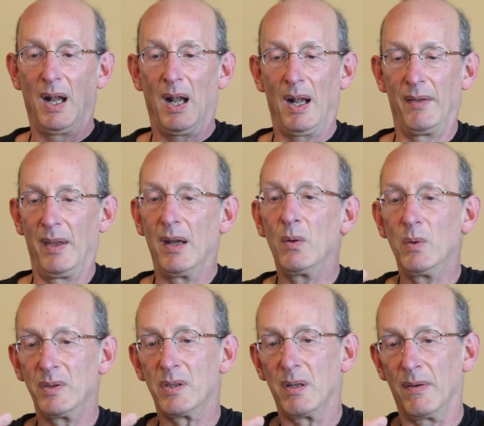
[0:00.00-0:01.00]
and there
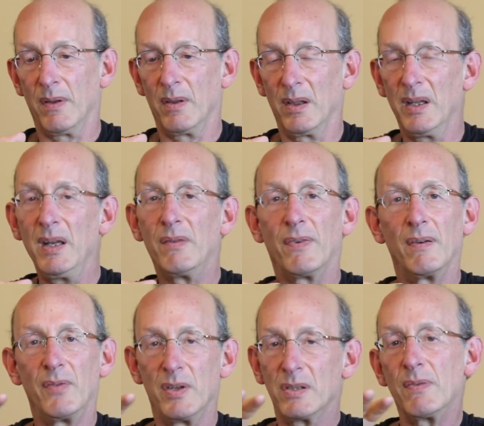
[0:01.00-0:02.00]
was the leaf
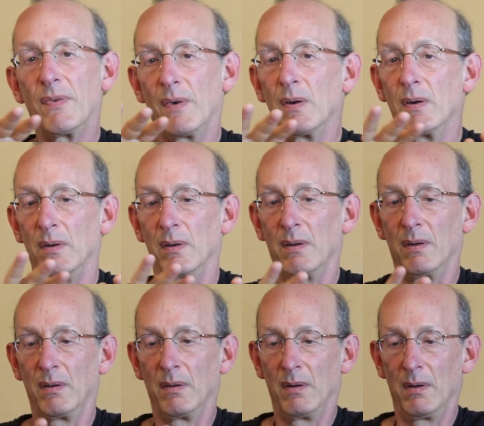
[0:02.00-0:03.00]
of this fern,
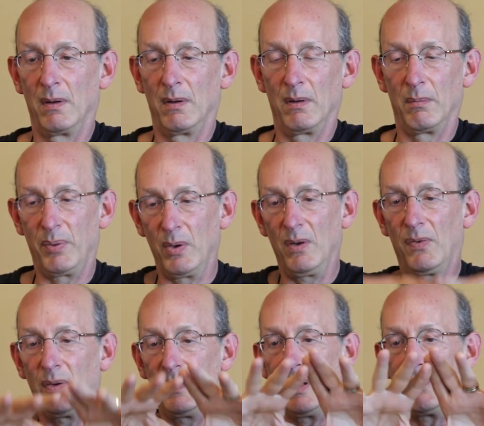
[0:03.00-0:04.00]

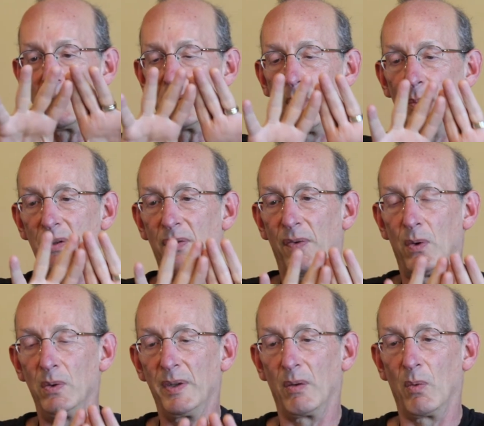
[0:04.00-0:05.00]
beautiful leaf, just almost
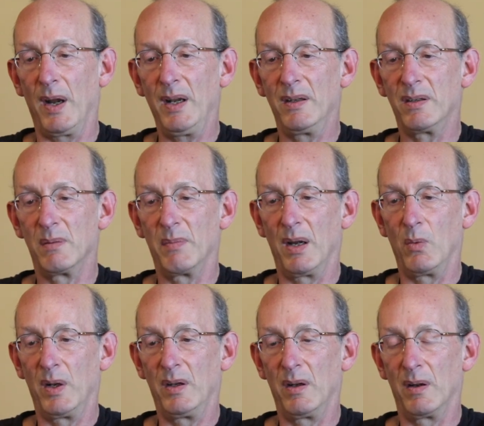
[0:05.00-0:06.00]
folding right into my
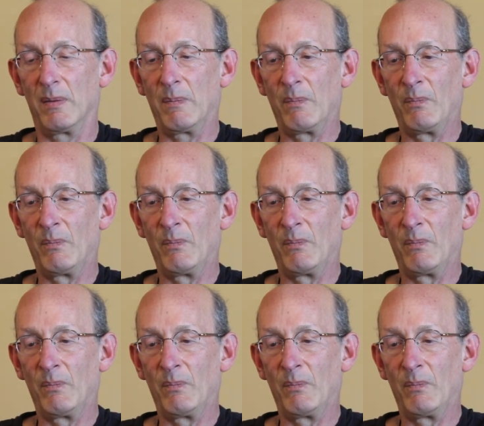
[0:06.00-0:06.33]
window.